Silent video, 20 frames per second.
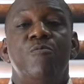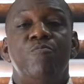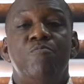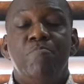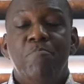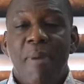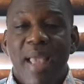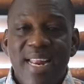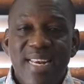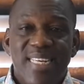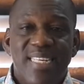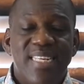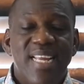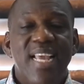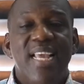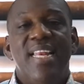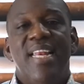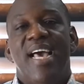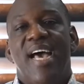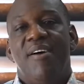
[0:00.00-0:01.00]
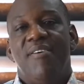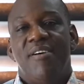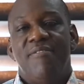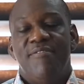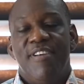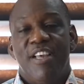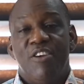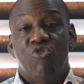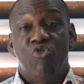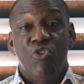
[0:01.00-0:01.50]
maintain our
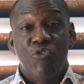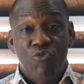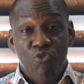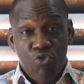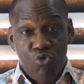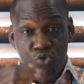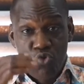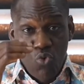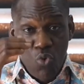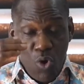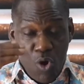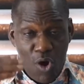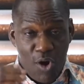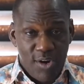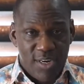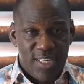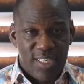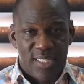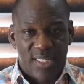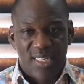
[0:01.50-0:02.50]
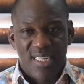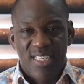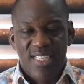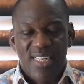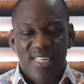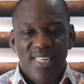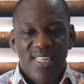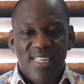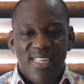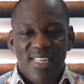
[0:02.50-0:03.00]
vehicle. If you do all this,
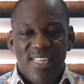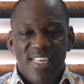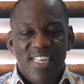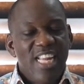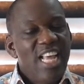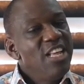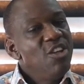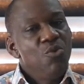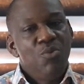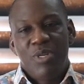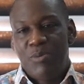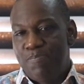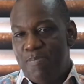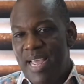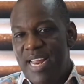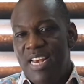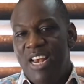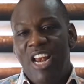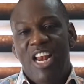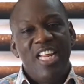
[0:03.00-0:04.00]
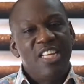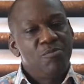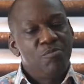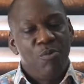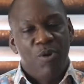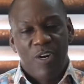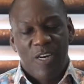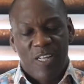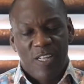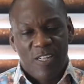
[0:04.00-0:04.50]
then you will spend less
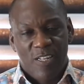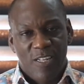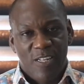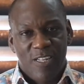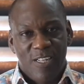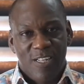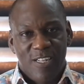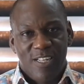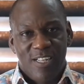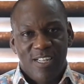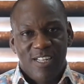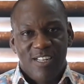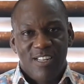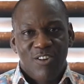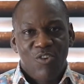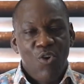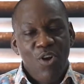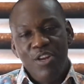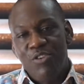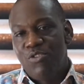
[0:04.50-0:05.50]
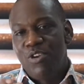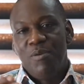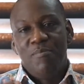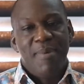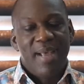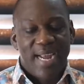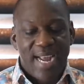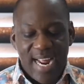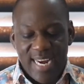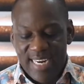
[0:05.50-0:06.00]
money going to the
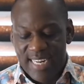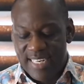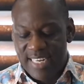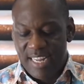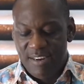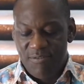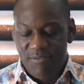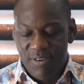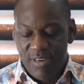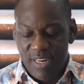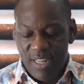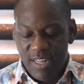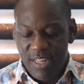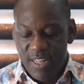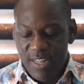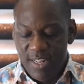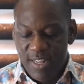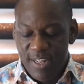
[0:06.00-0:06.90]
mechanics every day.